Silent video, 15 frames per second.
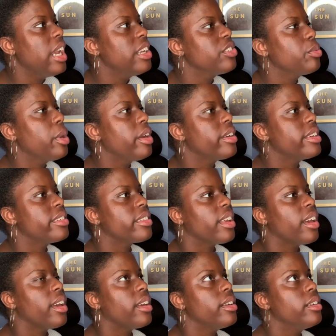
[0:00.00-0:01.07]
well as
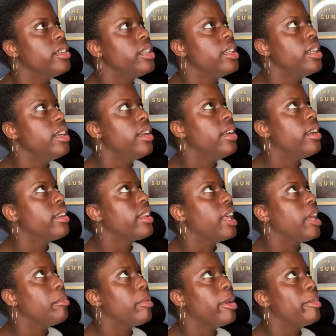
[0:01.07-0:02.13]
let
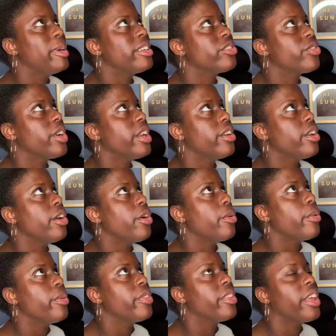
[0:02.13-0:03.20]
my best friend know
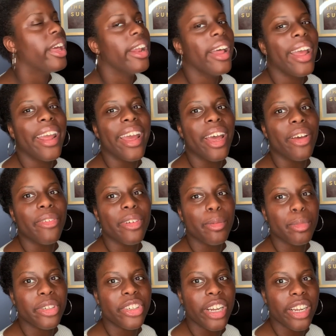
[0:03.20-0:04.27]
that I have a
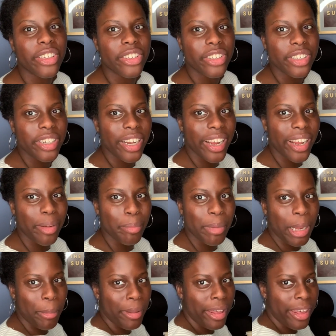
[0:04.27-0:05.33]
projector and
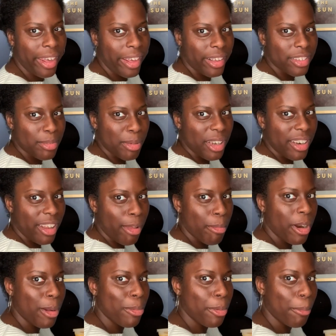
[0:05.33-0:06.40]
maybe a spending problem.